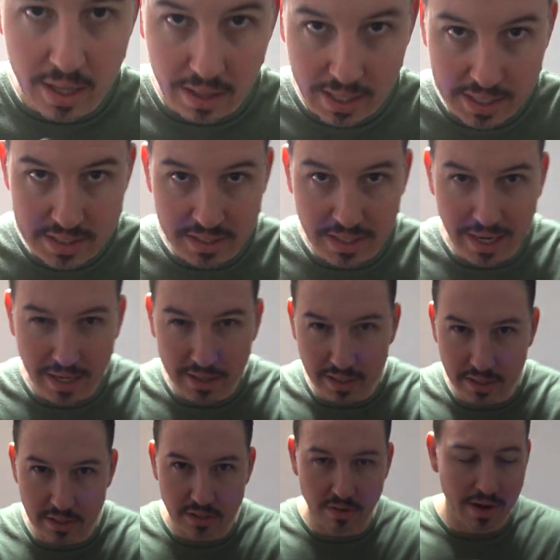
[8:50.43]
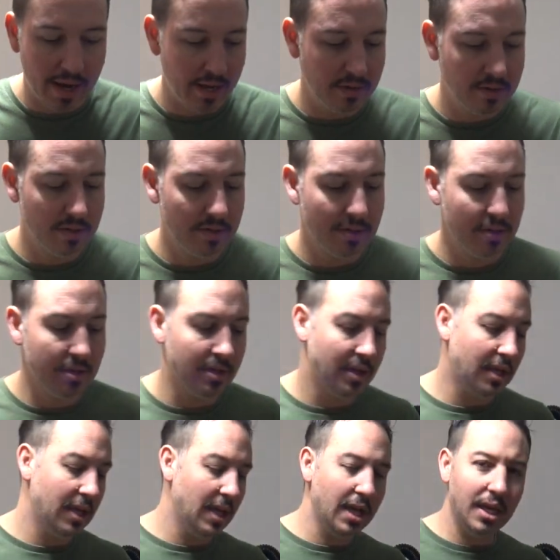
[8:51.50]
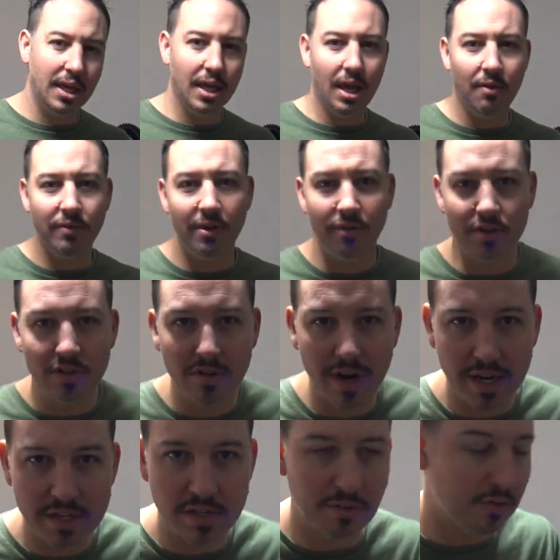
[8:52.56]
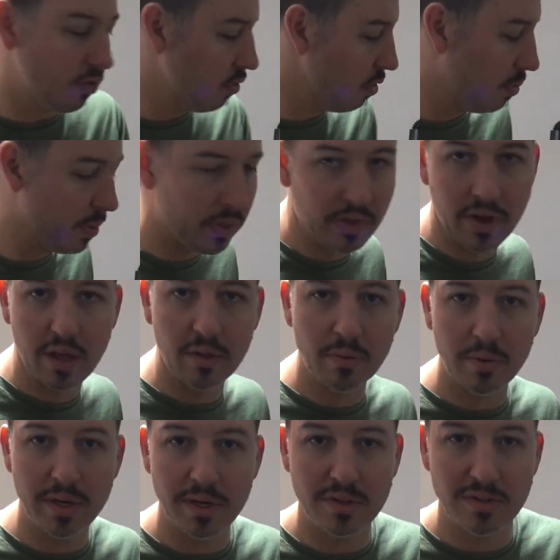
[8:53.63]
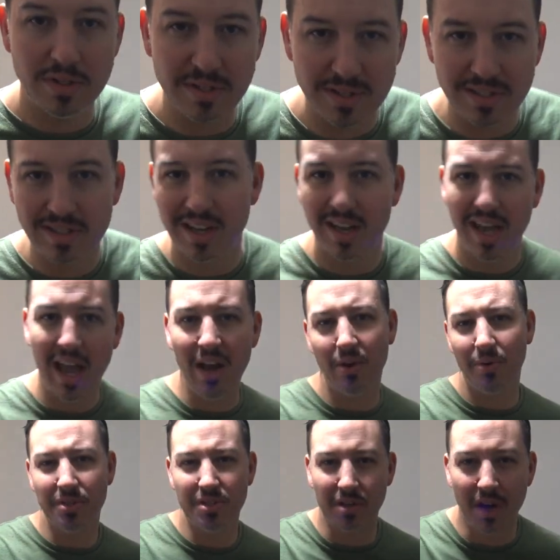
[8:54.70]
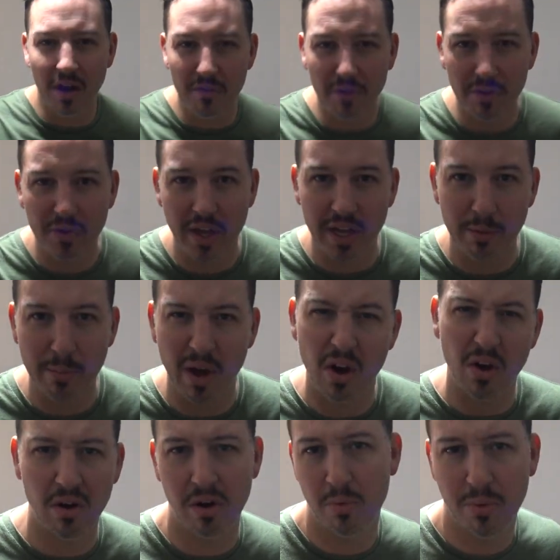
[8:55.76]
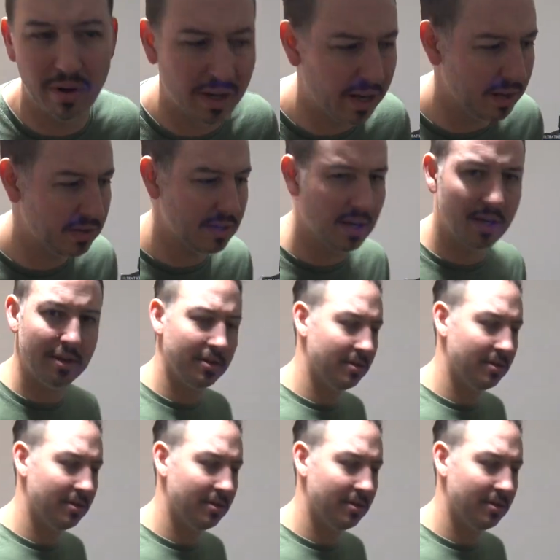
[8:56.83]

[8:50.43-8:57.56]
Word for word: less likely to scratch. I've never scratched a floor with the other one. It's just, I don't know, it's a comfort thing in my heart. What can I say?